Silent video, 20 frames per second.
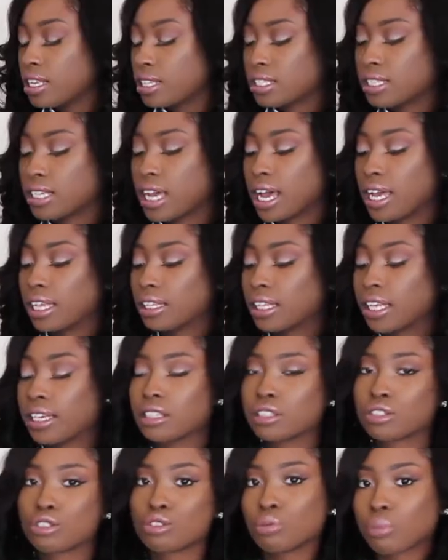it's not
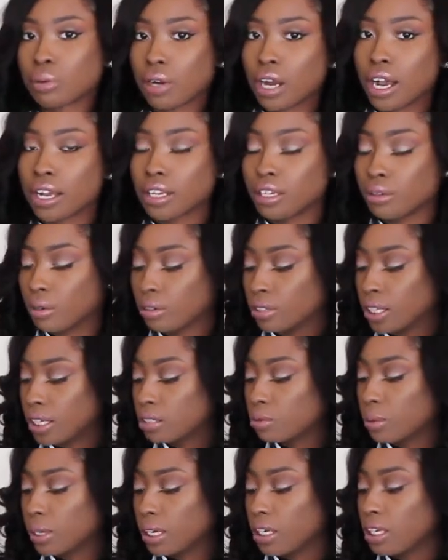like super hot, you won't like
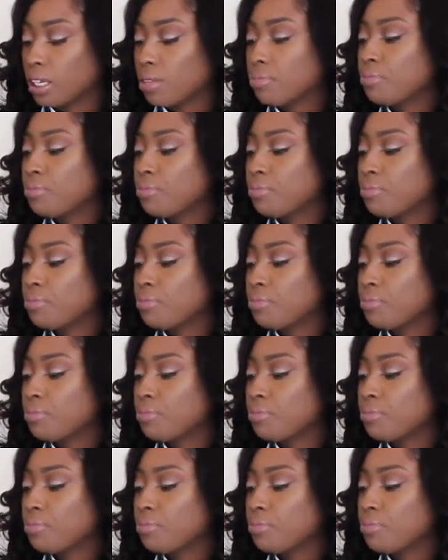sweat in